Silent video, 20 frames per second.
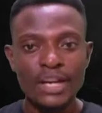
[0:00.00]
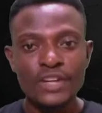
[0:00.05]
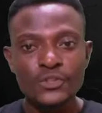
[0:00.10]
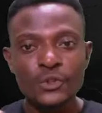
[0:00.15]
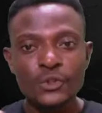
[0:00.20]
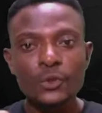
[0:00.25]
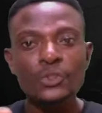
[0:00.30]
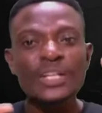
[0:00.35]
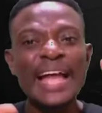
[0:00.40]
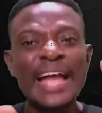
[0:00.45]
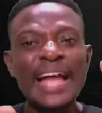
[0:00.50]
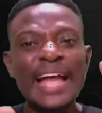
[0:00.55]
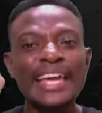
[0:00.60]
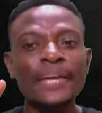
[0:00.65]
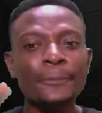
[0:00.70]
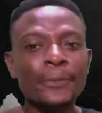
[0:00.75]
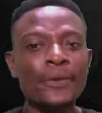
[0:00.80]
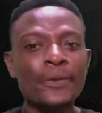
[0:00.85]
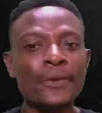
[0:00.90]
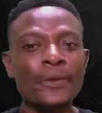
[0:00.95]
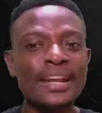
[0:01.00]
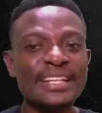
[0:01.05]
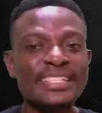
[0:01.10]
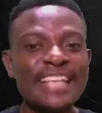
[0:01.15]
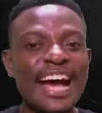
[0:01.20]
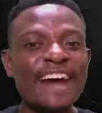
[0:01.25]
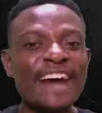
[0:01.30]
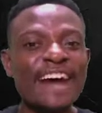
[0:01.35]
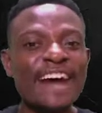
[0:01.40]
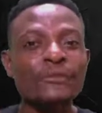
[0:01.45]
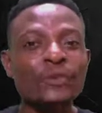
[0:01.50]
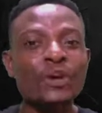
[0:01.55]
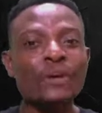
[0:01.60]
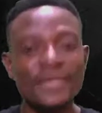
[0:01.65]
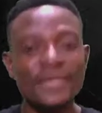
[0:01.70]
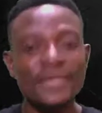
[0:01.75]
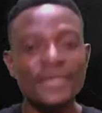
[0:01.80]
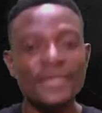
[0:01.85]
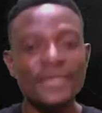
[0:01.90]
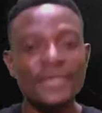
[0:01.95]
So nagging parents have
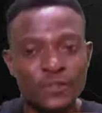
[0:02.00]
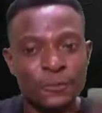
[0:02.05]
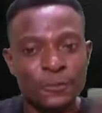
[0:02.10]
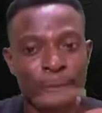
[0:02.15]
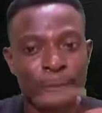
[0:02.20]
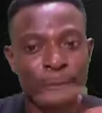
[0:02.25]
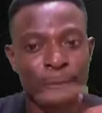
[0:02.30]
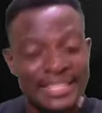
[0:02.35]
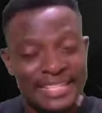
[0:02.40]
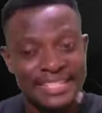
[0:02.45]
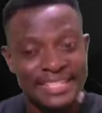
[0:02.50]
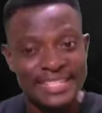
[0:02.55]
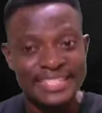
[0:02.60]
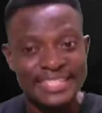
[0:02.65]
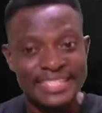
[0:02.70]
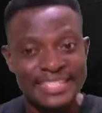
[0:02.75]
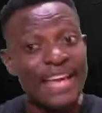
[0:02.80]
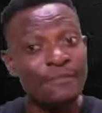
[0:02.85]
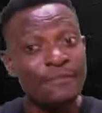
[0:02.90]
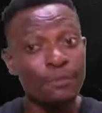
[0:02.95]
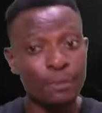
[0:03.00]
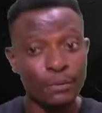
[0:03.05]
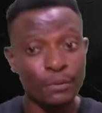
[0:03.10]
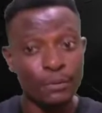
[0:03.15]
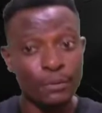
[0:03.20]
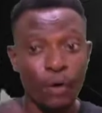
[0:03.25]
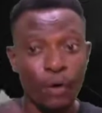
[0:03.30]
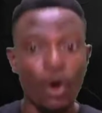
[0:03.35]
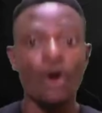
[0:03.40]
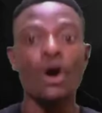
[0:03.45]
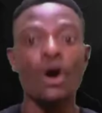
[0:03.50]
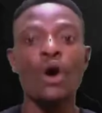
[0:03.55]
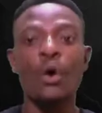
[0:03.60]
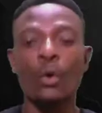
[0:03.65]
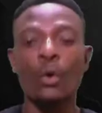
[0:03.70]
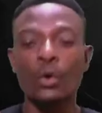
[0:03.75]
long been suspecting this even before